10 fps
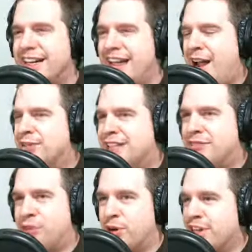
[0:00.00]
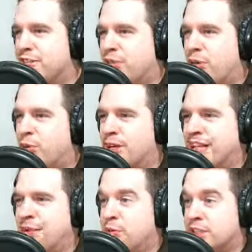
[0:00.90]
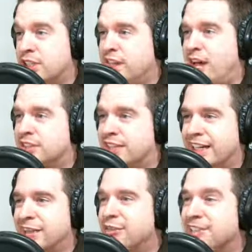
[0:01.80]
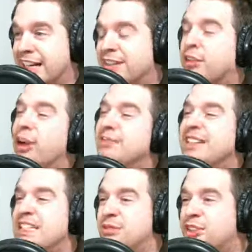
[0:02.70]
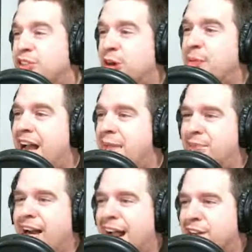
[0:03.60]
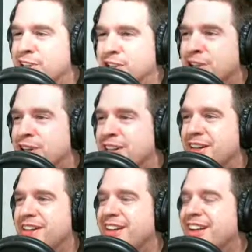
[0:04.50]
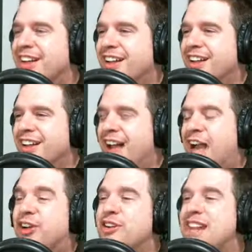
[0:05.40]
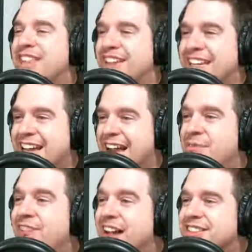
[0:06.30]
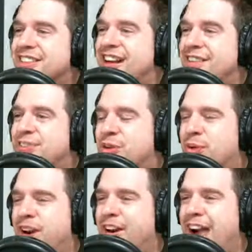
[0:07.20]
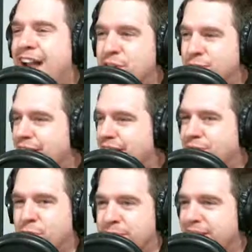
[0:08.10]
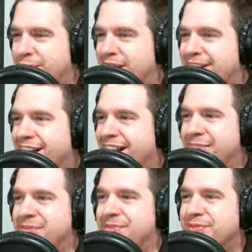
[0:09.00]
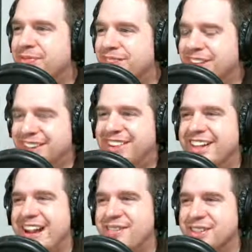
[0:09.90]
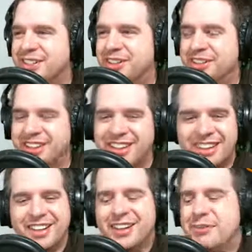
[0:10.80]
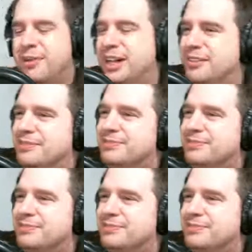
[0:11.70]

I was like 40-4 in one game and we still lost. Like it was like the rest of my team was so bad, but I just couldn't end the game fast enough to where everyone had a full build by the time the game was over. So I don't know.